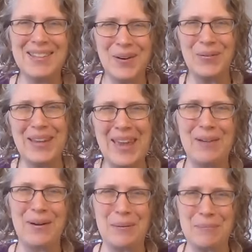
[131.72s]
so we
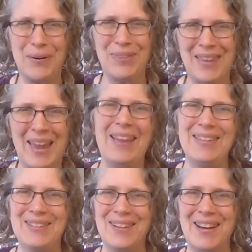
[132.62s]
count our
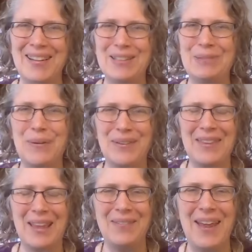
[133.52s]
birthdays right each
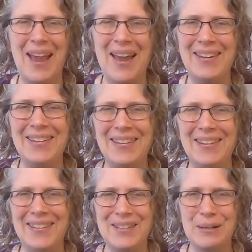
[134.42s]
birthday we add a
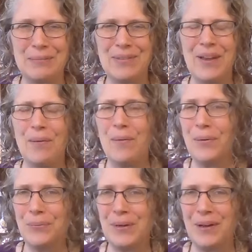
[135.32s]
year in terms of how
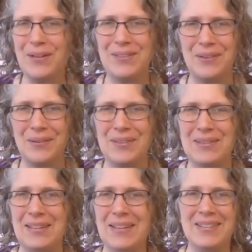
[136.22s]
old we are so
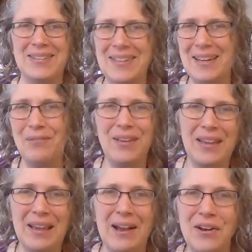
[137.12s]
it's
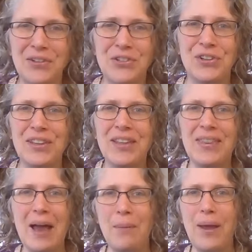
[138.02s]
significant culturally
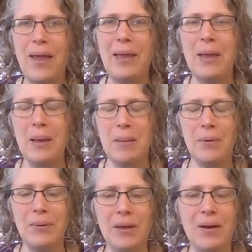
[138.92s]
that way
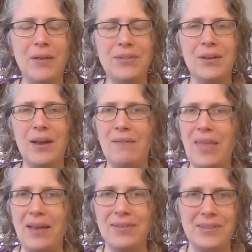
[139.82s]
but we also have
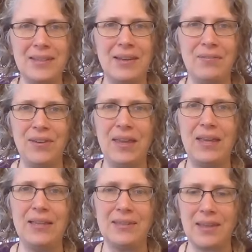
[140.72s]
that
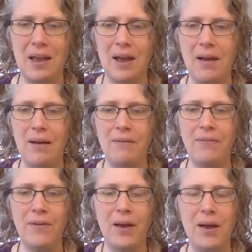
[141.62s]
significance of
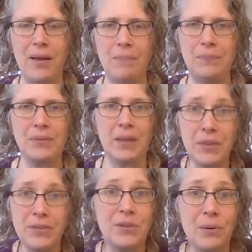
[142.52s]
um,
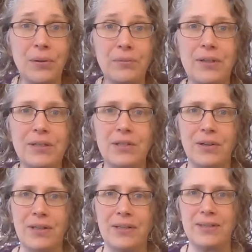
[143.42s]
the solar
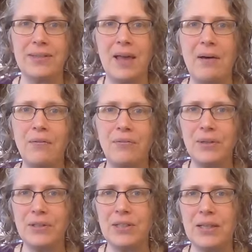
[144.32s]
return itself
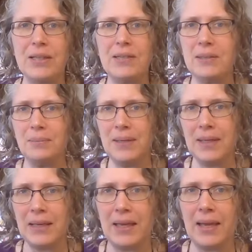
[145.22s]
which is is the
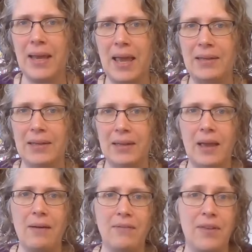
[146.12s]
beginning and
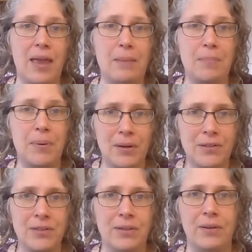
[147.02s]
ending of a
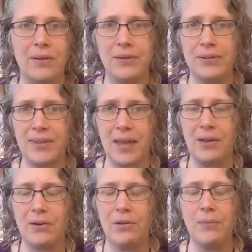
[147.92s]
personal
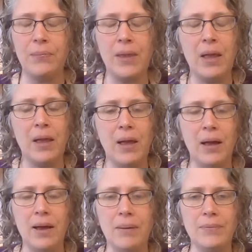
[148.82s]
cycle.
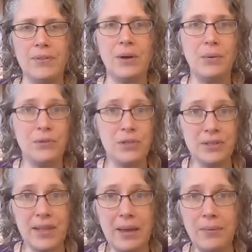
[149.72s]
Um, so,
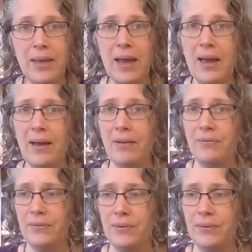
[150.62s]
just like we have